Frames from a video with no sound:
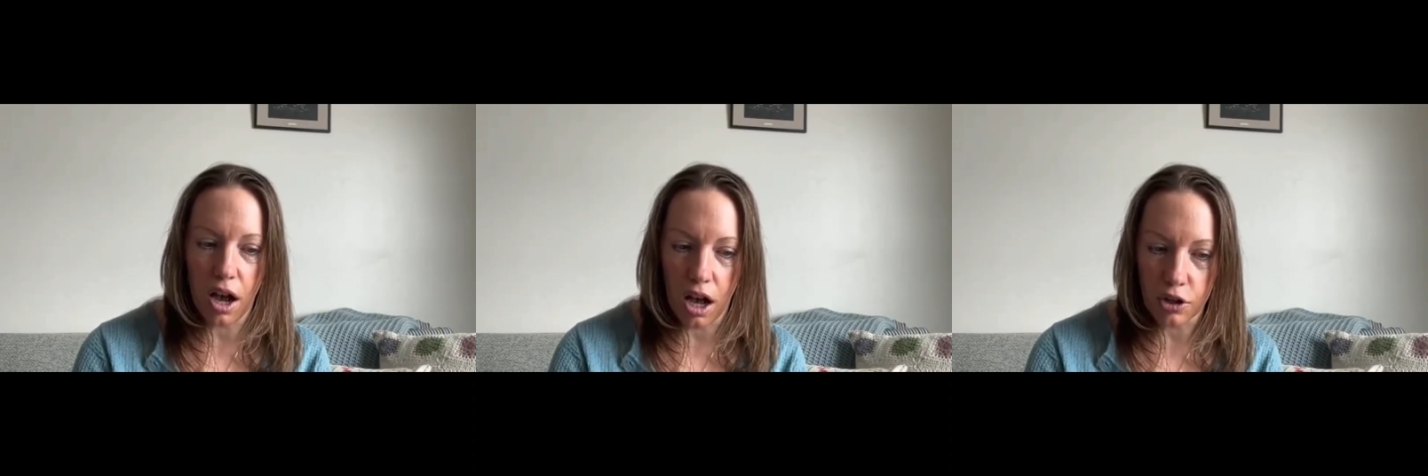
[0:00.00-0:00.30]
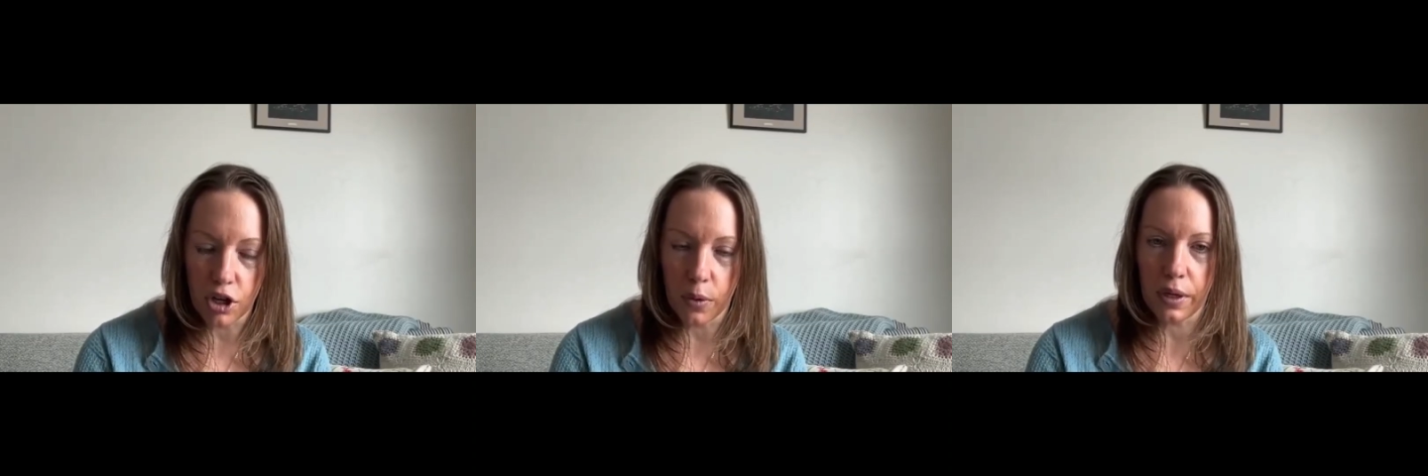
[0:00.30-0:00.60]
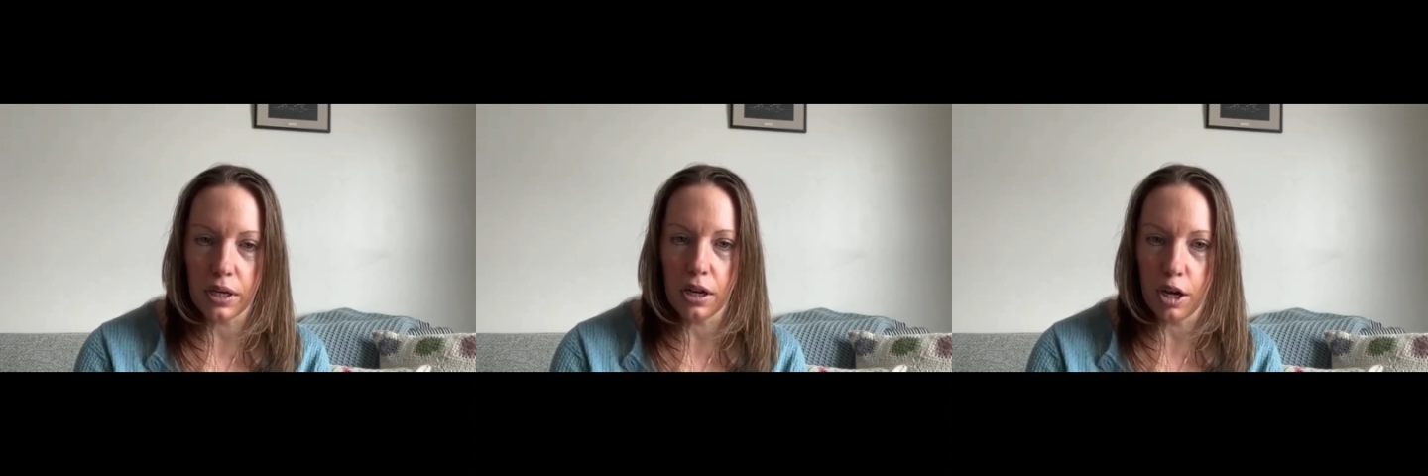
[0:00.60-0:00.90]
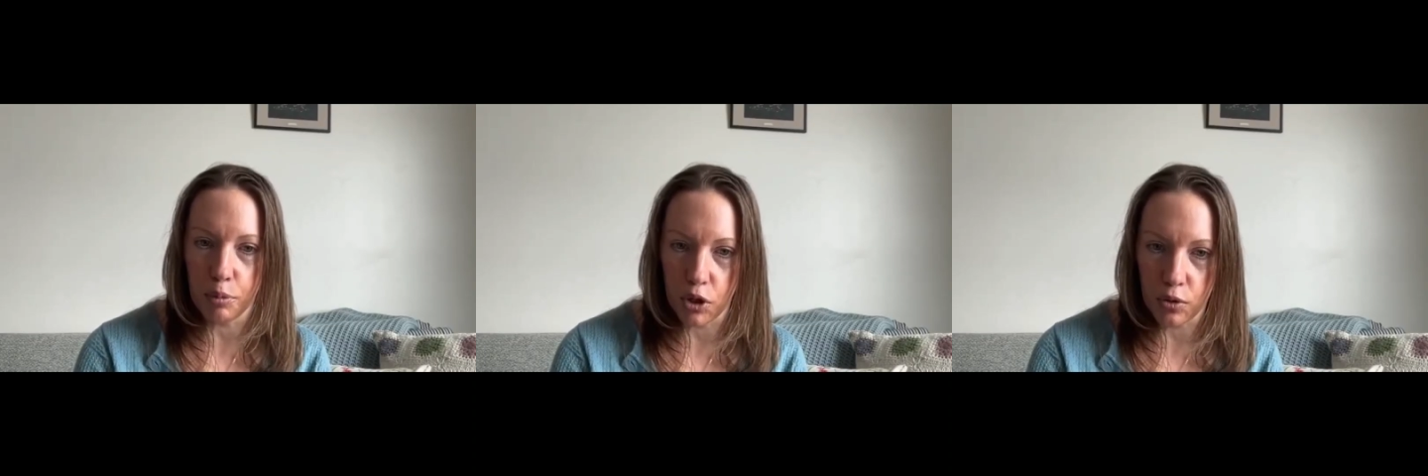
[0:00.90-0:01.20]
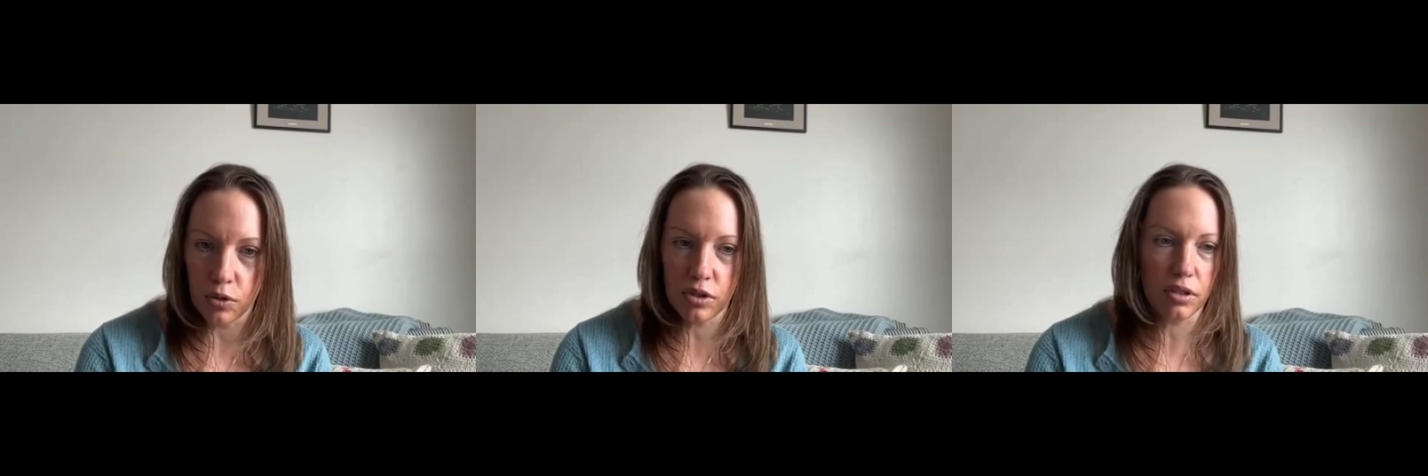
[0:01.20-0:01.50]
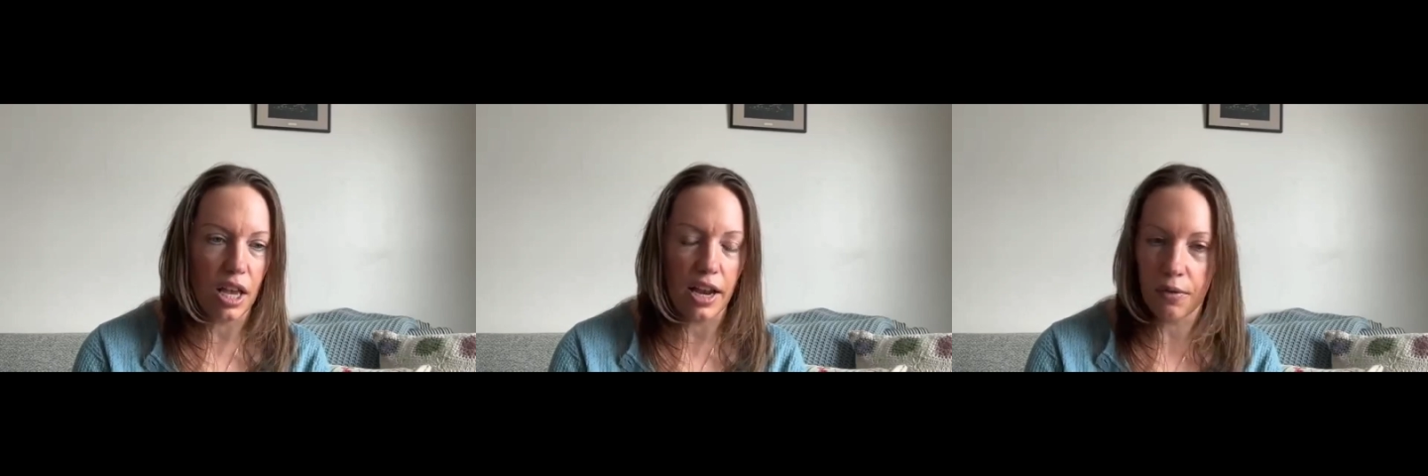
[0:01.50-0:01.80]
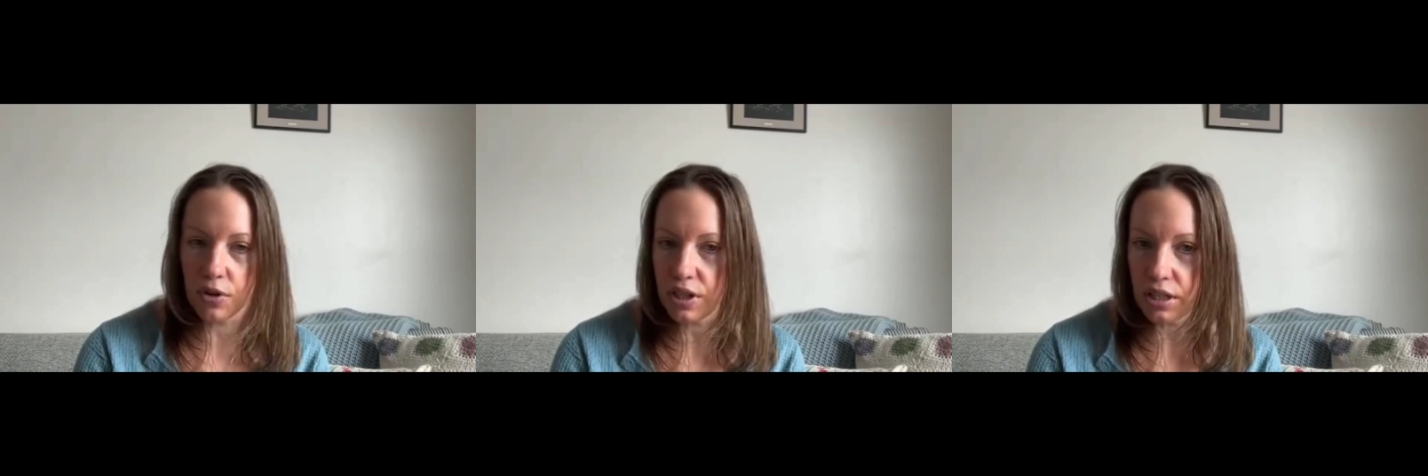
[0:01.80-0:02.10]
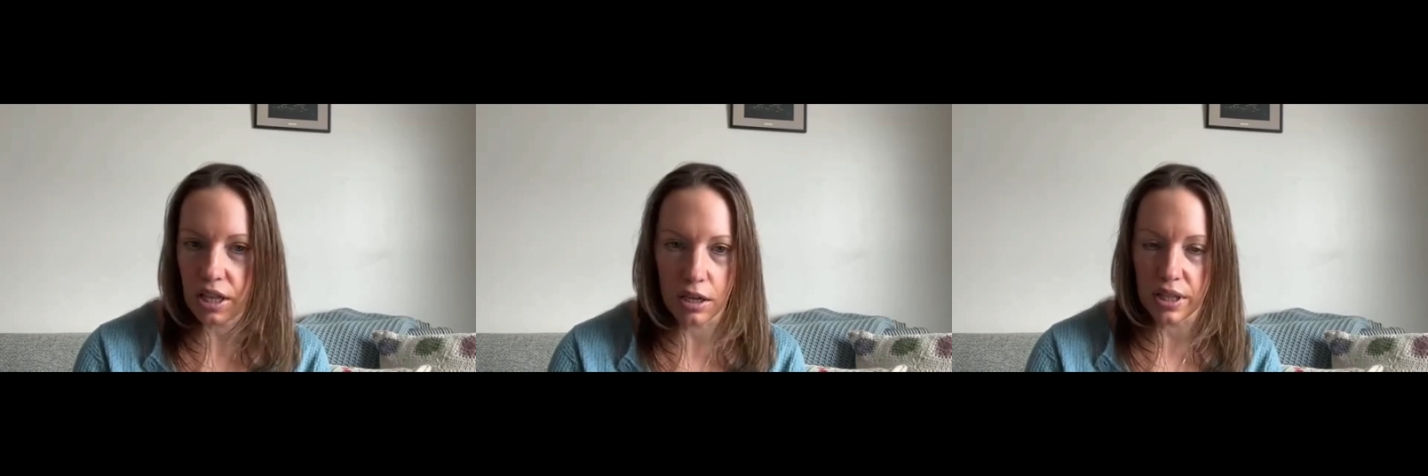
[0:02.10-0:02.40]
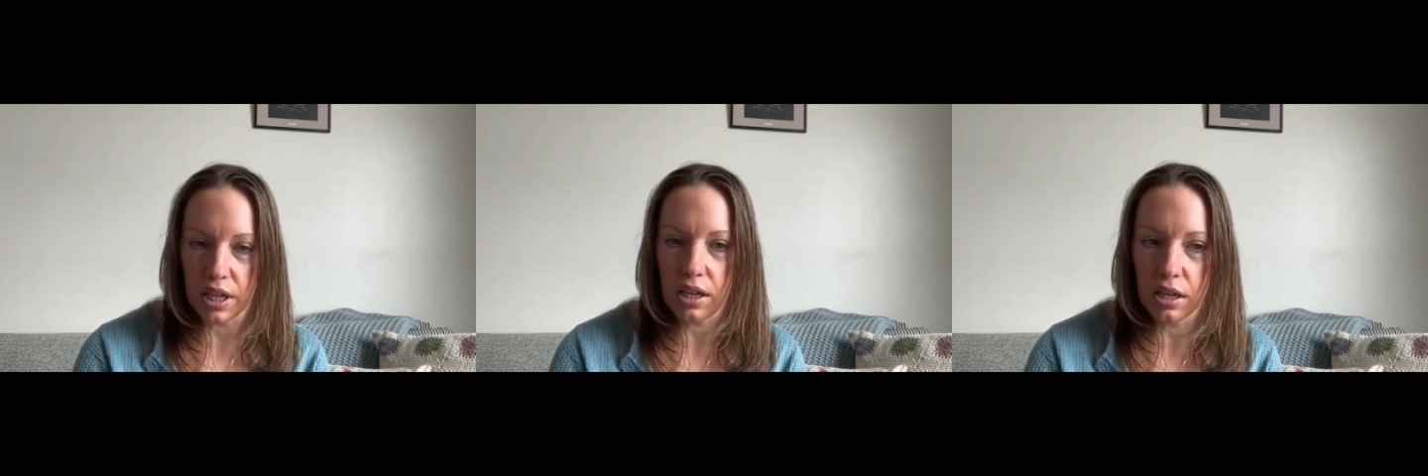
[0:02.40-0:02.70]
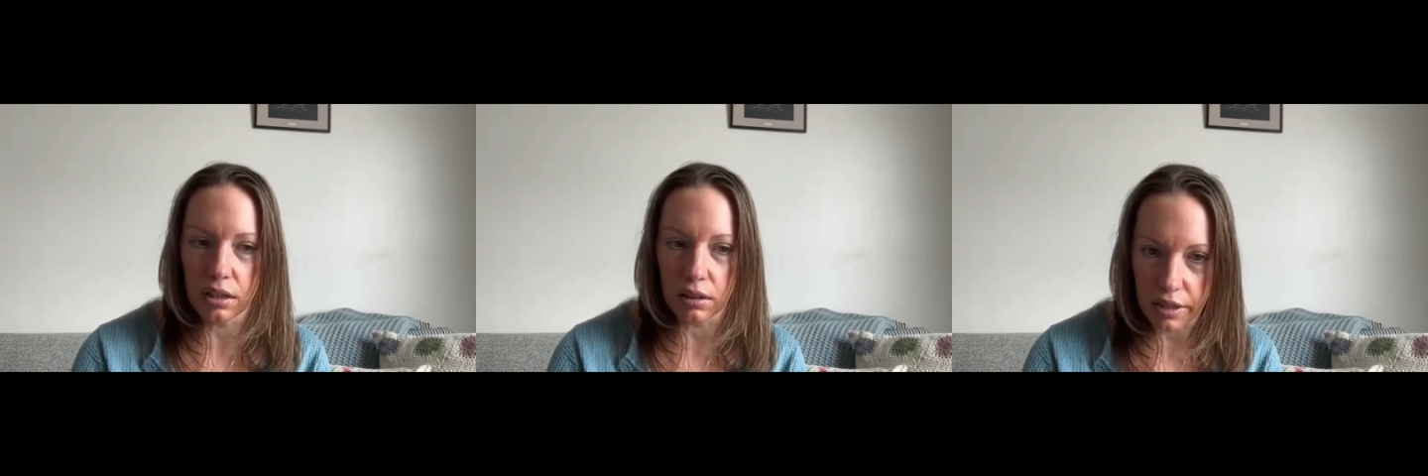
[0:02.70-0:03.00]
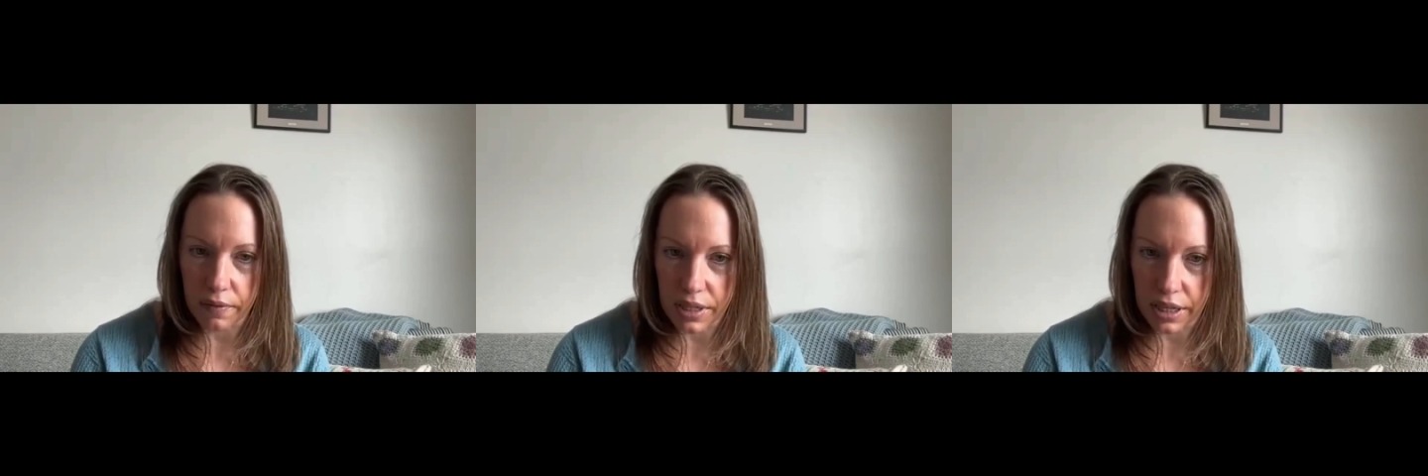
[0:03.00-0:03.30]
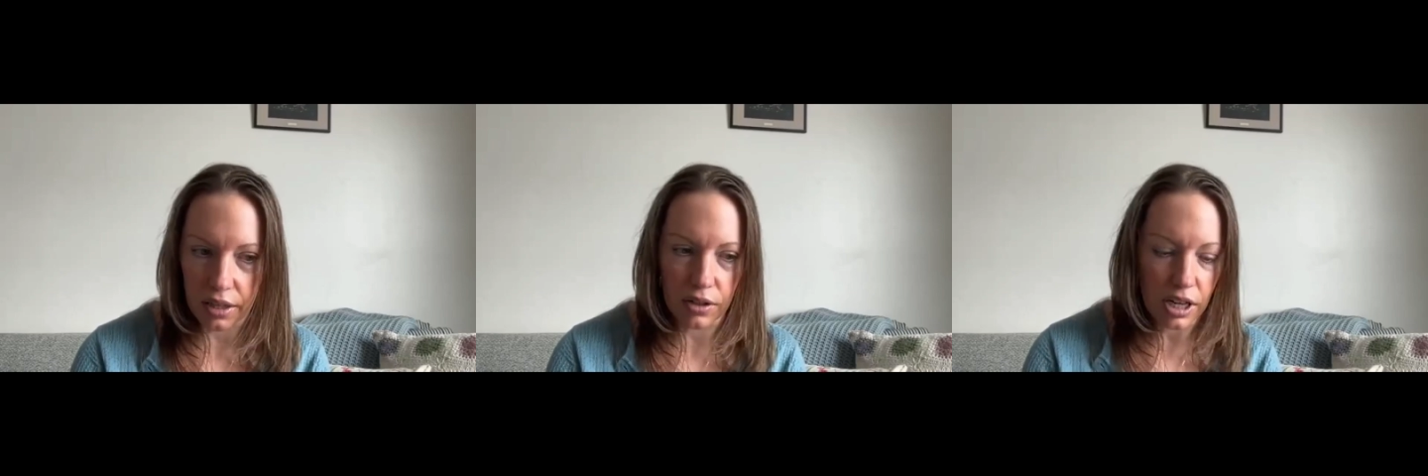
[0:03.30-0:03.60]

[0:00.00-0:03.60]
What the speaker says: ongoing abuse and everything when they lived together,